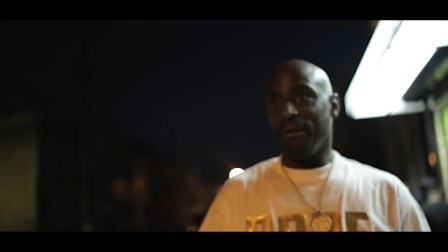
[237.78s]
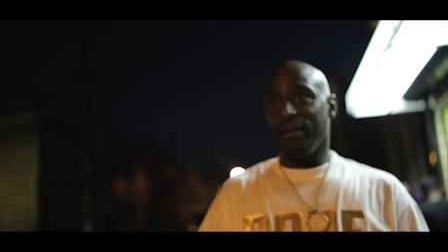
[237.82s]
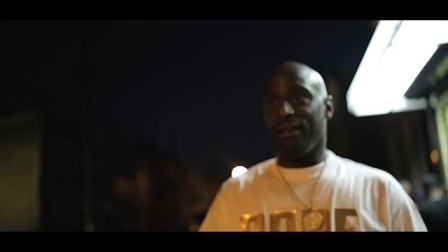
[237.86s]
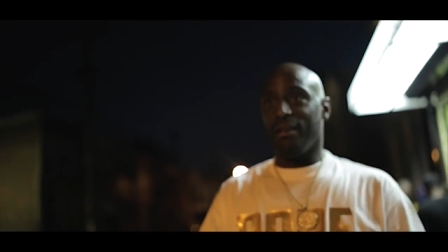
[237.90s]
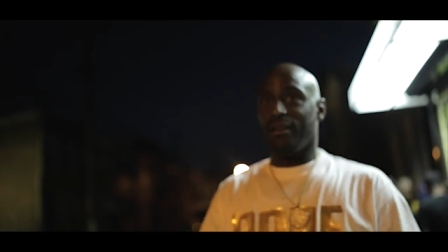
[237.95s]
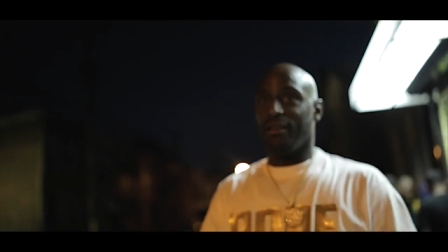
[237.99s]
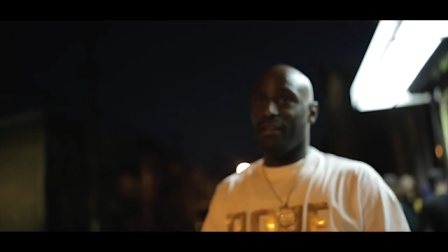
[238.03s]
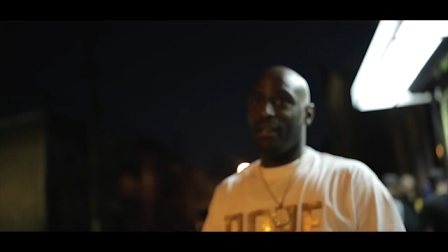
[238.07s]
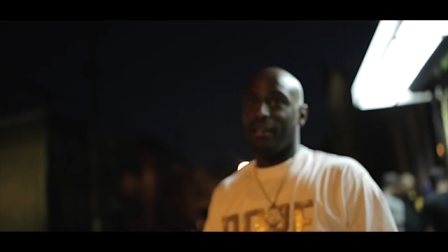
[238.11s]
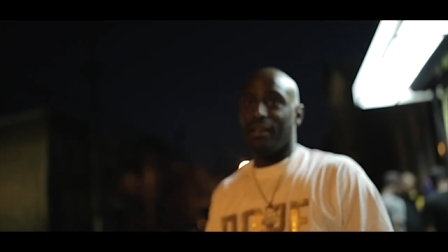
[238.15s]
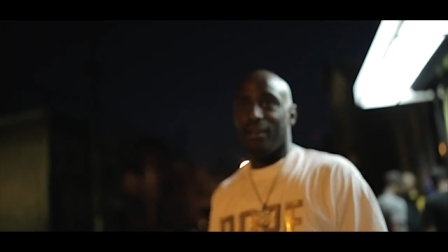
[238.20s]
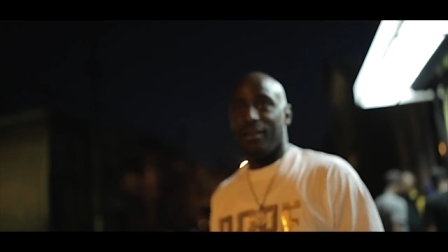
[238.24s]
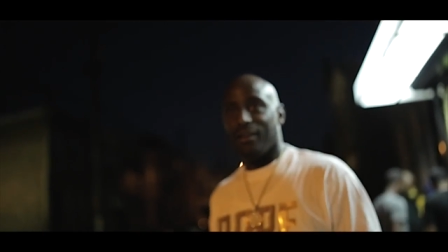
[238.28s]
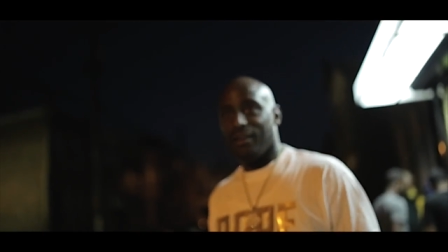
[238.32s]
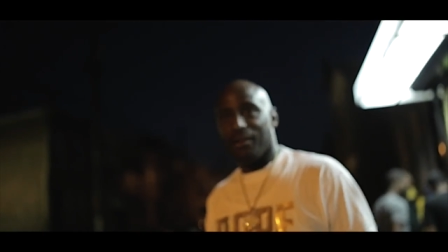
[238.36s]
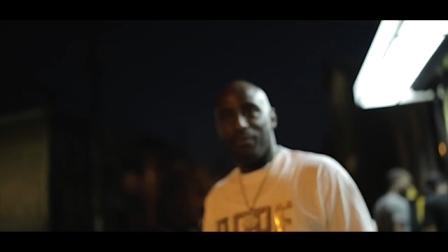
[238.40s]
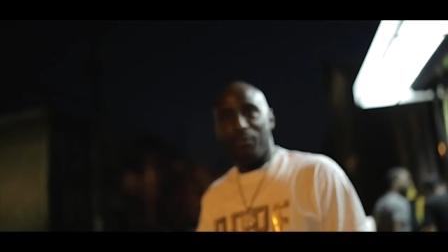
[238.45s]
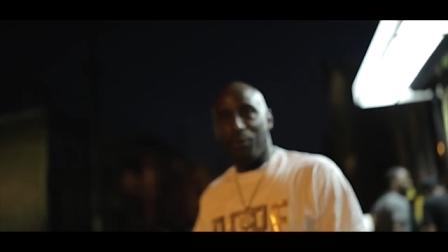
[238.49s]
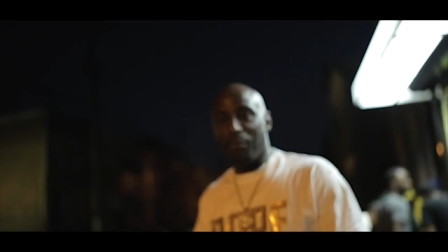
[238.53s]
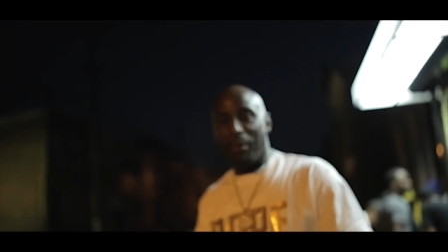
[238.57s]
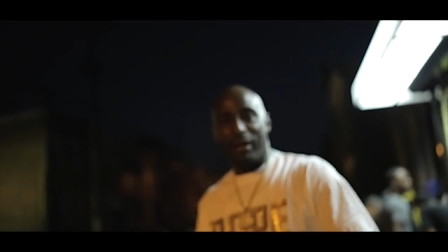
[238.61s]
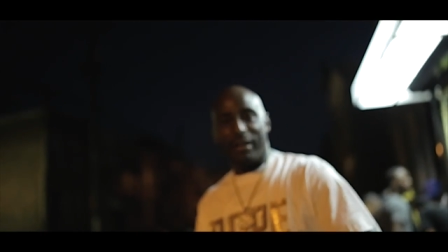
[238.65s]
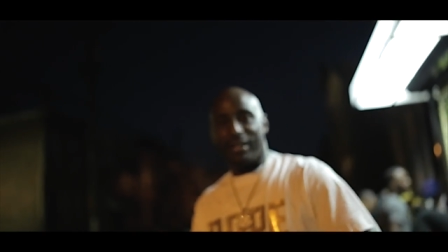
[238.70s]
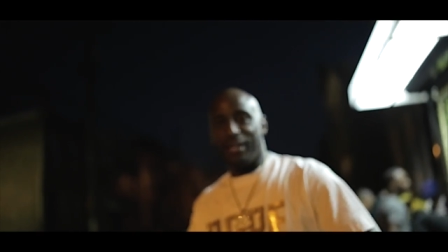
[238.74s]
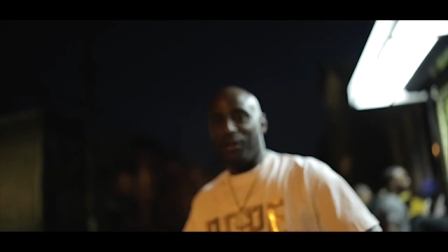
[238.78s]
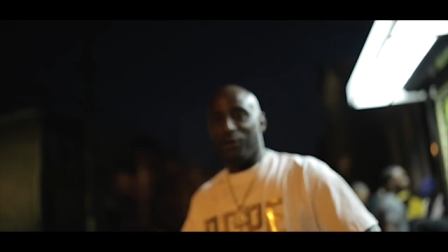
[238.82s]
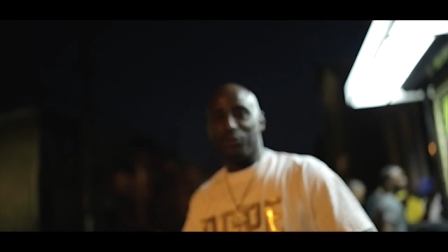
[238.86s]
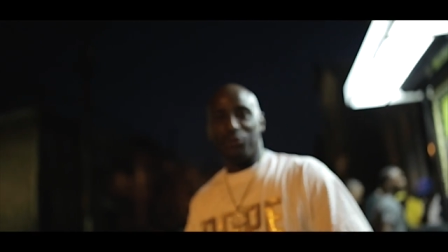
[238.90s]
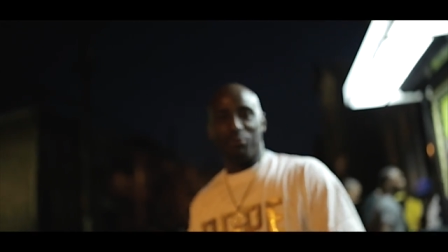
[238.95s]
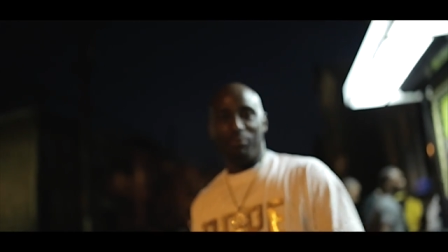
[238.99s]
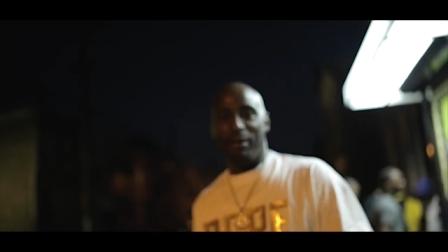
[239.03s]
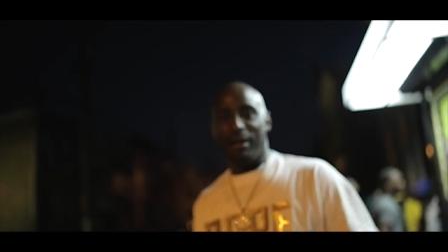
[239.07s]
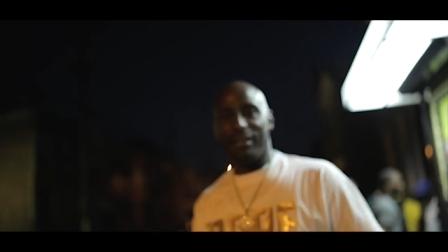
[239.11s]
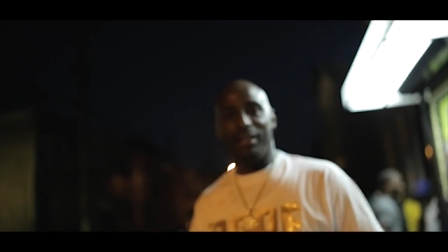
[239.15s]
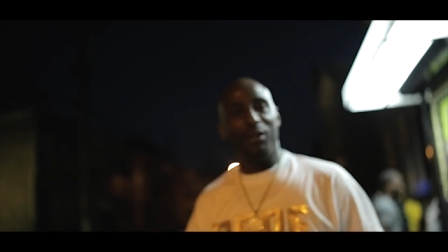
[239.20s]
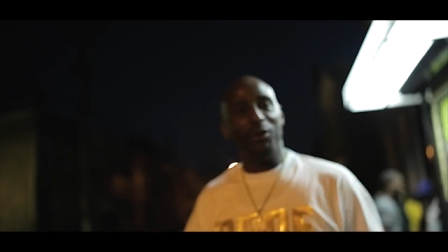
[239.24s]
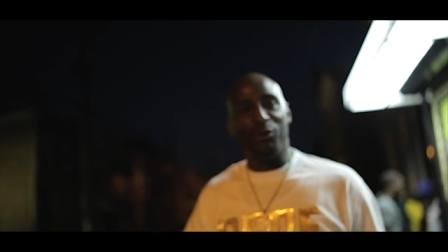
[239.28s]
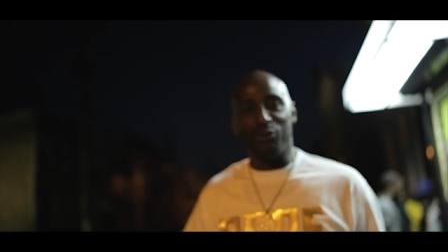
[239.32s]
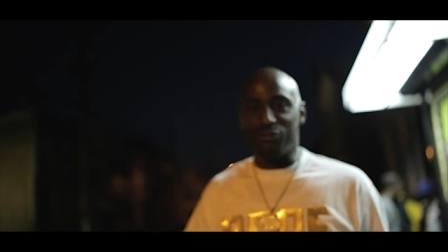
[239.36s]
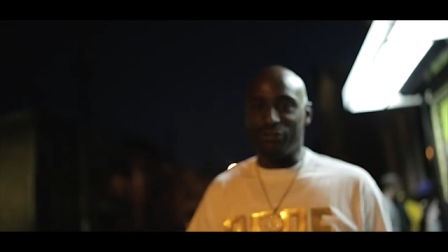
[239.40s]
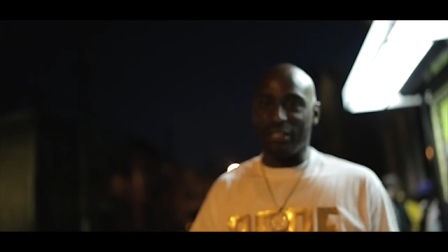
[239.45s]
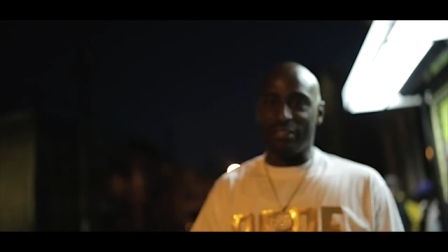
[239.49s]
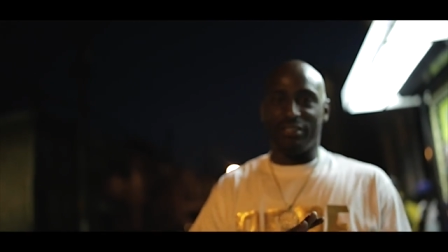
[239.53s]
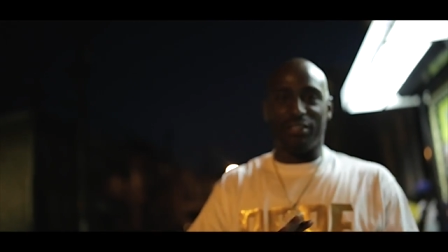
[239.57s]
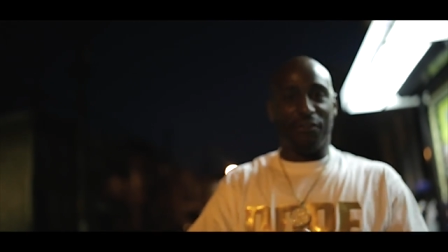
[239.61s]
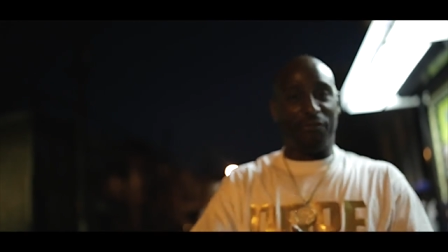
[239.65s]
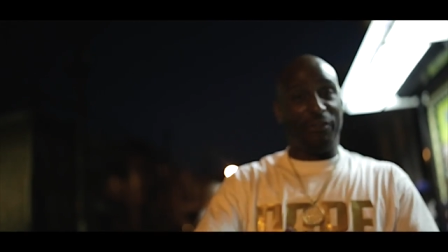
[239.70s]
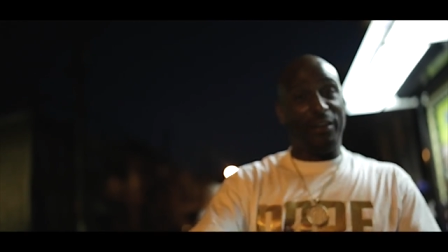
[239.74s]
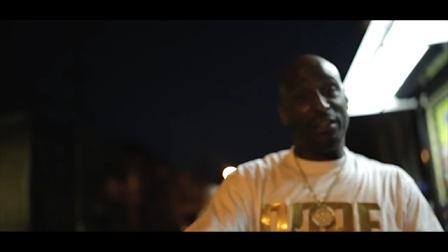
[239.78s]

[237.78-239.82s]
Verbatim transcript: they, go straight to the